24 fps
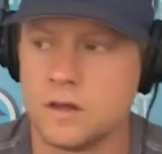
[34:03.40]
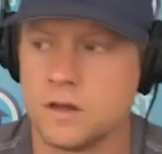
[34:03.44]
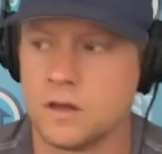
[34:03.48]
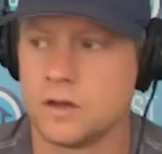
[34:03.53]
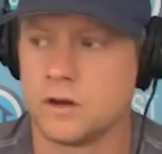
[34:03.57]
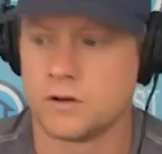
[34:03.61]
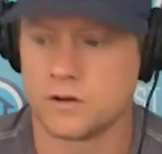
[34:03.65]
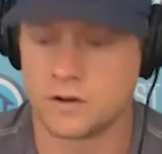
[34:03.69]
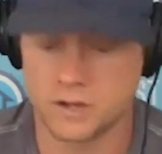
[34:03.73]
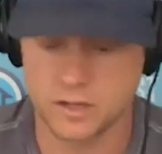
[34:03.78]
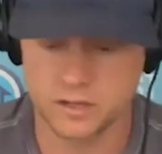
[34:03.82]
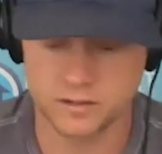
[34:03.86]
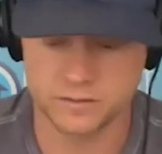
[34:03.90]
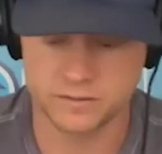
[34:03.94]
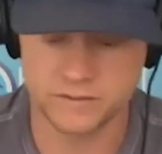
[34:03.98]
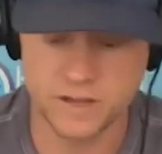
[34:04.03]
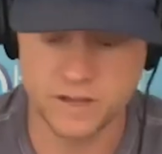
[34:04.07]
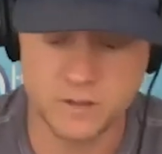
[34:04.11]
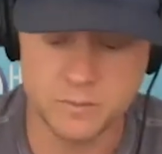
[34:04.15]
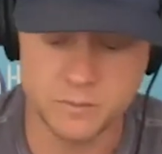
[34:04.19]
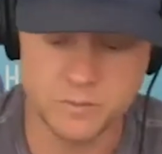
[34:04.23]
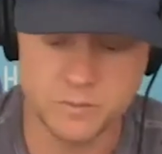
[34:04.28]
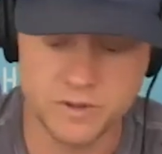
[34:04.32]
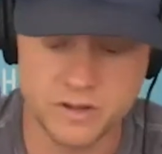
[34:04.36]
right?
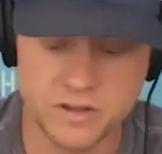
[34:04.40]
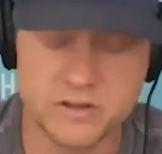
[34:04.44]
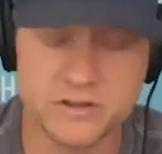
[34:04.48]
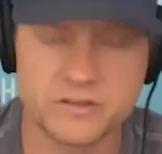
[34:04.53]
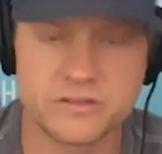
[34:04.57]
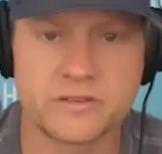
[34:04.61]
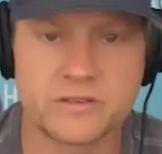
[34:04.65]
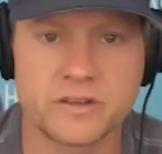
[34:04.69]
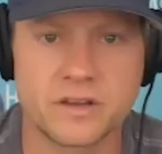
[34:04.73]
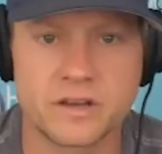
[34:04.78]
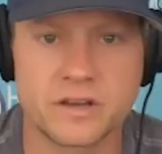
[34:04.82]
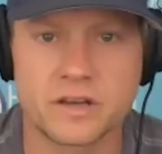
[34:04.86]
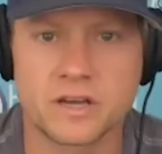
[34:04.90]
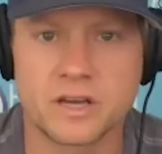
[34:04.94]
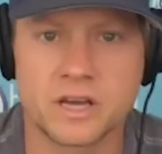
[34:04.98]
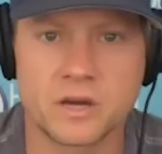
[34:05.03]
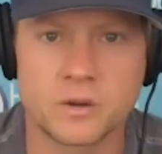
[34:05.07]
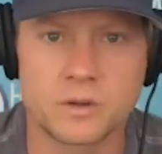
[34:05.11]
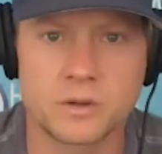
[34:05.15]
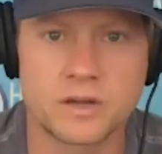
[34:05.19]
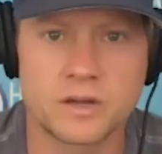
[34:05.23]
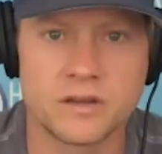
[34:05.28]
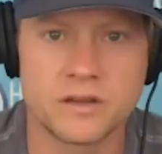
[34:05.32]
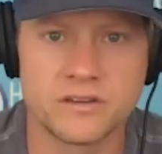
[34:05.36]
Intent based, I
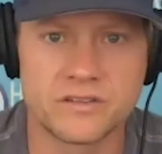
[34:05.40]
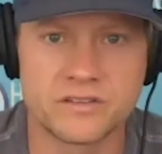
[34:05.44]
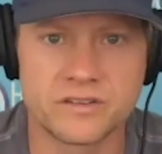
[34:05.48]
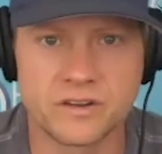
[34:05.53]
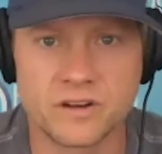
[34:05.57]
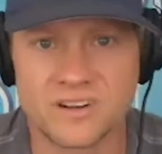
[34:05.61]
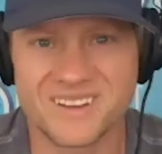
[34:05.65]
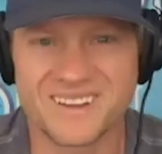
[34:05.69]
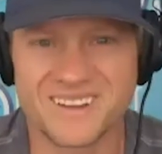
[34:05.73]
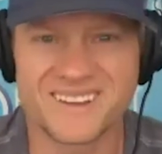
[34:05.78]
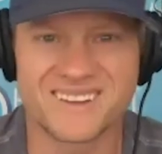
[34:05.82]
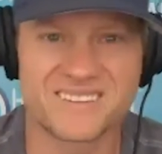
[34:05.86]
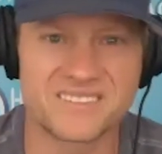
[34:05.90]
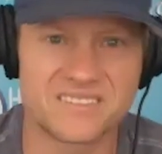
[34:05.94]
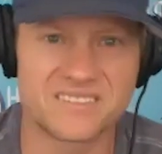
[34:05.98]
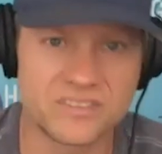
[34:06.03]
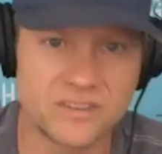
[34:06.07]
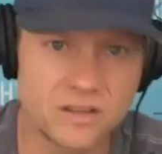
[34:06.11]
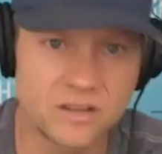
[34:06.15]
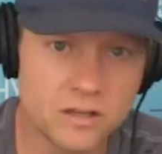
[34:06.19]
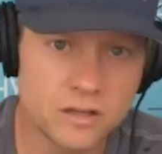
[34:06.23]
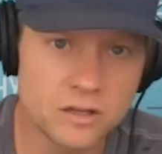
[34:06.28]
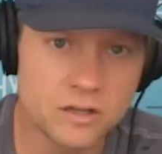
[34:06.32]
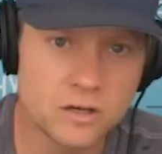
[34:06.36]
would consider like
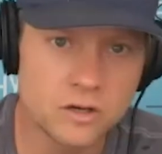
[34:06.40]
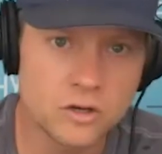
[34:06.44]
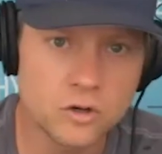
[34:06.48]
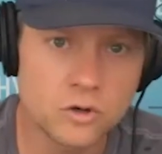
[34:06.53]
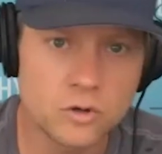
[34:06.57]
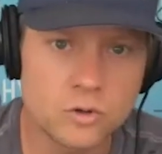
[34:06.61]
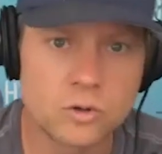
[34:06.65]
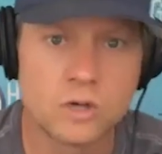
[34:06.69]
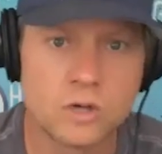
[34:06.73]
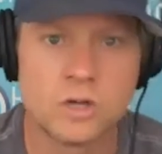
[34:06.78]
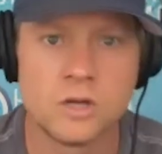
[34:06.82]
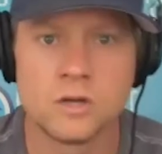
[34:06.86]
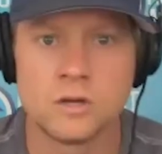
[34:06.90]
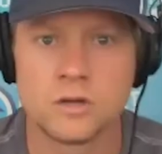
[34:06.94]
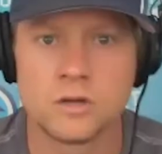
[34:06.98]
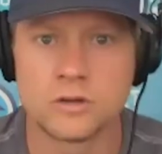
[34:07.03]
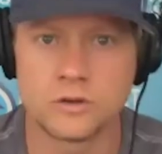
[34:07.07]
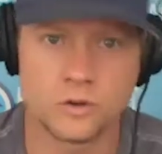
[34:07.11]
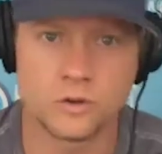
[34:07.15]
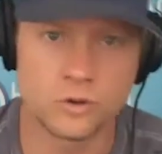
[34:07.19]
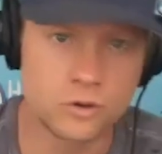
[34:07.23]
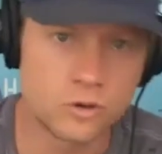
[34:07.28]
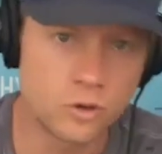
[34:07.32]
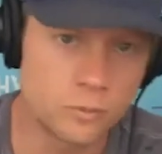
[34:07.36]
Zillow,
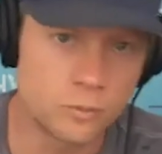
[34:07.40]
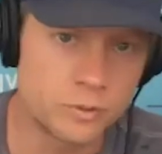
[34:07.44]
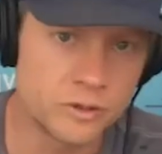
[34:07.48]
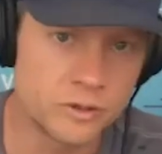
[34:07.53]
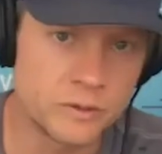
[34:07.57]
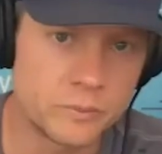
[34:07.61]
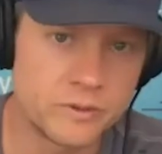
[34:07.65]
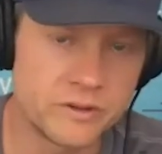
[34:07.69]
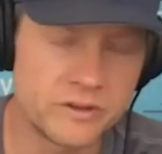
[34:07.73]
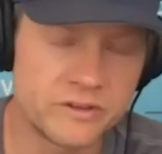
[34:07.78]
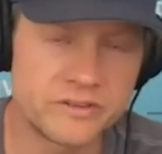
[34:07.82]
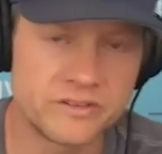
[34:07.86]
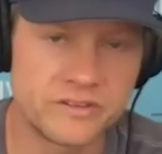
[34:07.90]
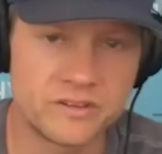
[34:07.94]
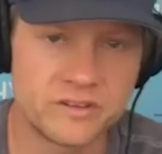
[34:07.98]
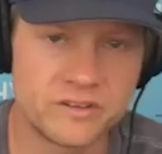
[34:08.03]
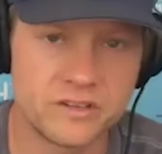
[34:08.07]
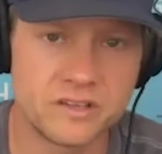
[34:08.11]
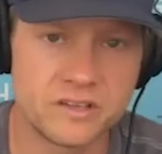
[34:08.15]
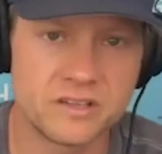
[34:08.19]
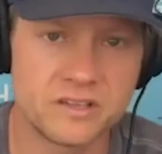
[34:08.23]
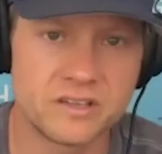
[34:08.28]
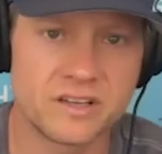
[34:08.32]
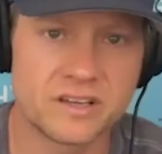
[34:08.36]
Google
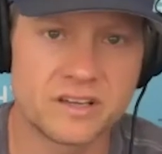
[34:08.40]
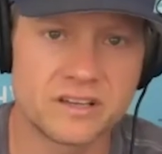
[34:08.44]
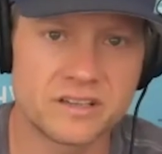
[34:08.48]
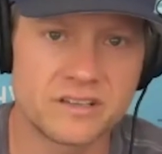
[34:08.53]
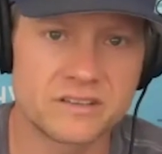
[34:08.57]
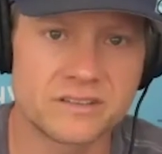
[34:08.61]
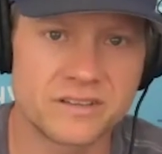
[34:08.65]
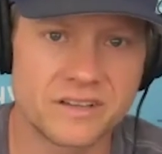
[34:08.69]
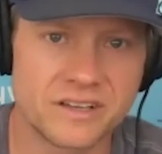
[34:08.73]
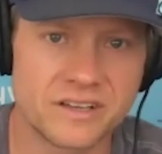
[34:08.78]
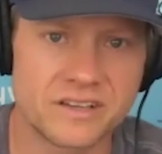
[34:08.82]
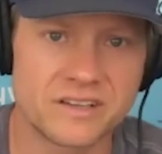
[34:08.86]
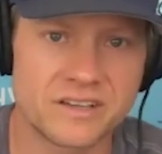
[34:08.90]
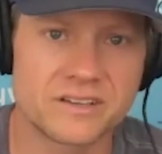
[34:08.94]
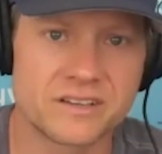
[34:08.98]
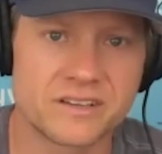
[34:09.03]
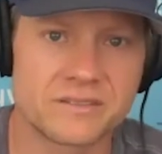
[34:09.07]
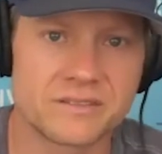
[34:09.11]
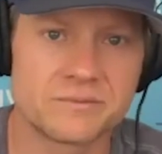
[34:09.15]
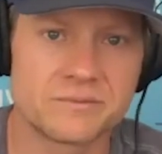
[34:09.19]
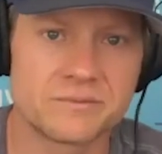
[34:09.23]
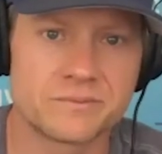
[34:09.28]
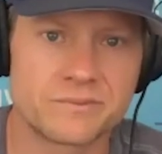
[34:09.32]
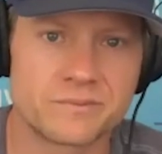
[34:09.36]
PPC, like
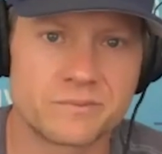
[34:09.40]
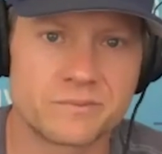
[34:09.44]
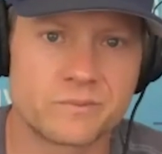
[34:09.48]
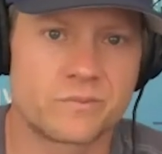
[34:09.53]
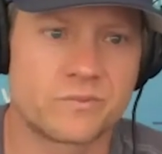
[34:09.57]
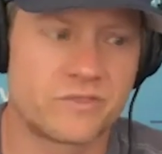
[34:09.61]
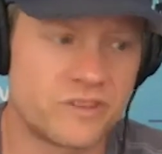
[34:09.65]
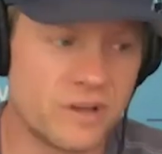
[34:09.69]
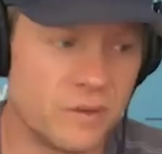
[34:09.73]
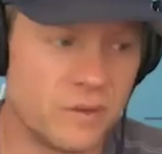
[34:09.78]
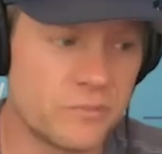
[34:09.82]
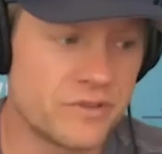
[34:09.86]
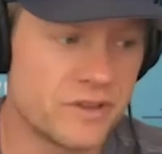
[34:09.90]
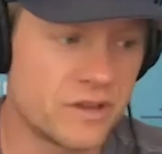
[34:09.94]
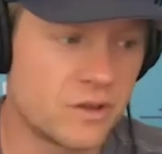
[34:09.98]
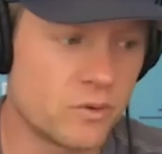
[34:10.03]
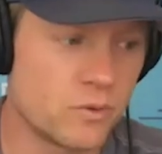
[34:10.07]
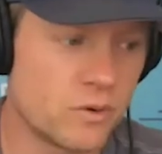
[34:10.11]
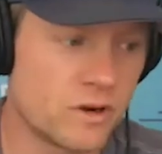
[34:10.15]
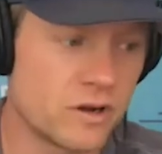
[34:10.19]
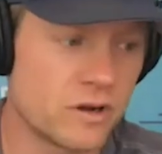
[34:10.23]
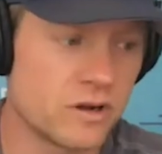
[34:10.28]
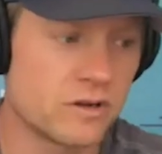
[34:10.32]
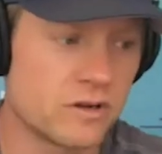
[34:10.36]
something
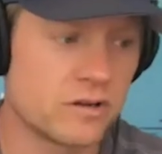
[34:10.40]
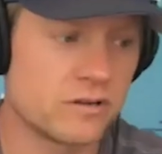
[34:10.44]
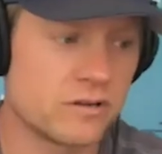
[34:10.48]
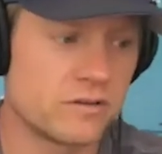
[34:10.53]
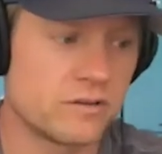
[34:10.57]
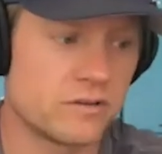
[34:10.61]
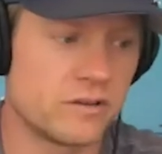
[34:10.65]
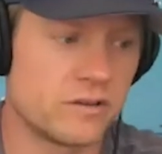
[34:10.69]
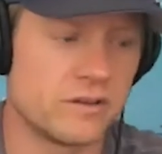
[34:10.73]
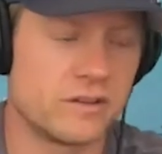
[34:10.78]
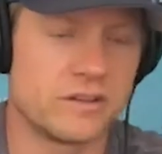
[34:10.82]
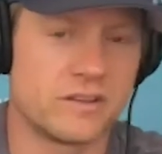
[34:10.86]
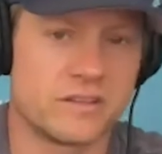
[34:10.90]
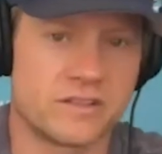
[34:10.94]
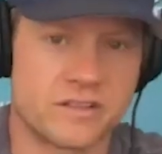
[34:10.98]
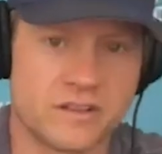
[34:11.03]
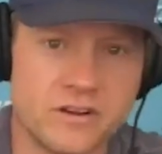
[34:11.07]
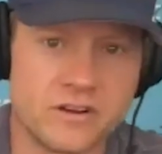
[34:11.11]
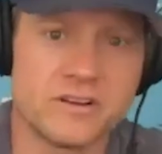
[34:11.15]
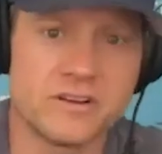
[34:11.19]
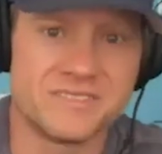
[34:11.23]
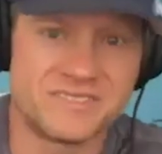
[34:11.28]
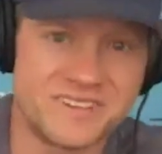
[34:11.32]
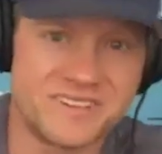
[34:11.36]
where
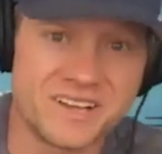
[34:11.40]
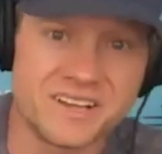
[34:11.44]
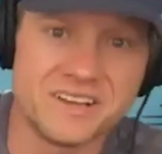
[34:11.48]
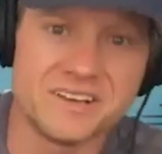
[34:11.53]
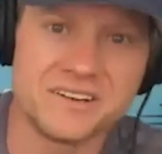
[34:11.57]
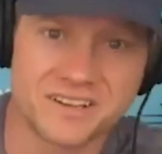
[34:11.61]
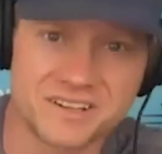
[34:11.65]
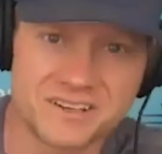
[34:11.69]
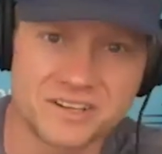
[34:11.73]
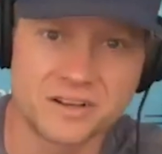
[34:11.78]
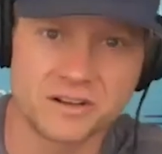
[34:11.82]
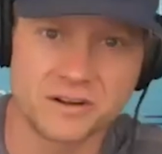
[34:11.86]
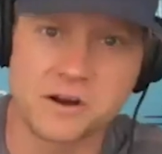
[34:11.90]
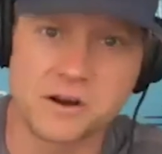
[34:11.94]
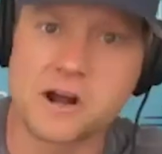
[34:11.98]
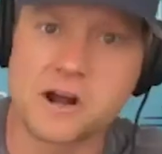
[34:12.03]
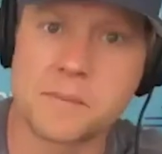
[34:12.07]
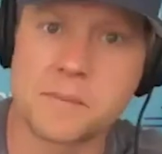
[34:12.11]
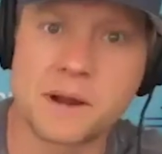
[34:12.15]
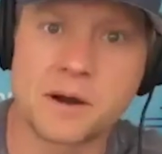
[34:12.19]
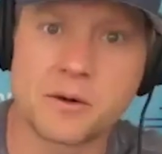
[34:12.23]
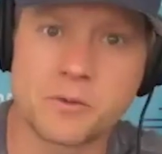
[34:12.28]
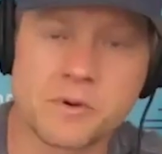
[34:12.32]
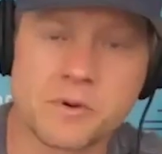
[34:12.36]
they're intending to learn
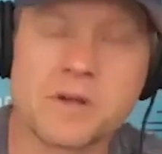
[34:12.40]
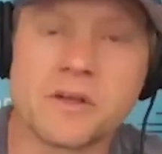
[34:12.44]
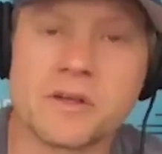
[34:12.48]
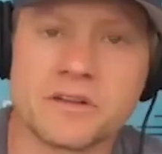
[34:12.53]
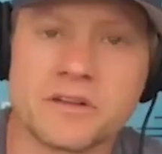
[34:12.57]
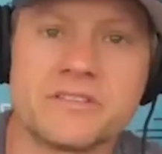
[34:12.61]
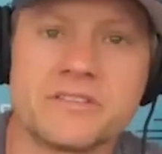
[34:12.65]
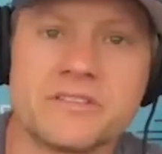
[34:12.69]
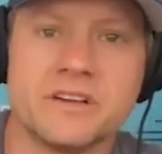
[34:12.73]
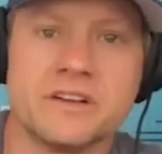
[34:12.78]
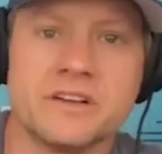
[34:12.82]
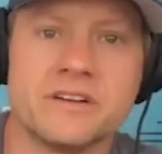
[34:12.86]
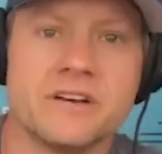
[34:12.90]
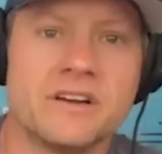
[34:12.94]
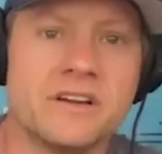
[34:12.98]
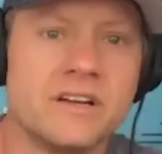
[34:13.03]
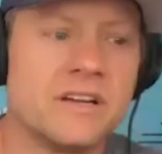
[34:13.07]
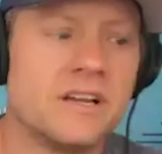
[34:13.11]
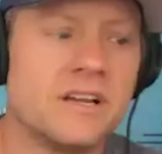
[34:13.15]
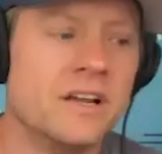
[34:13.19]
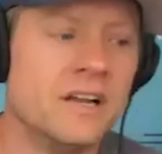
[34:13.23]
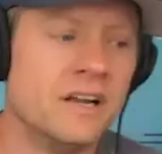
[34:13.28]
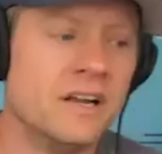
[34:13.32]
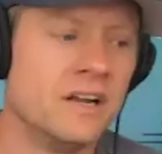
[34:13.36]
about real estate, right?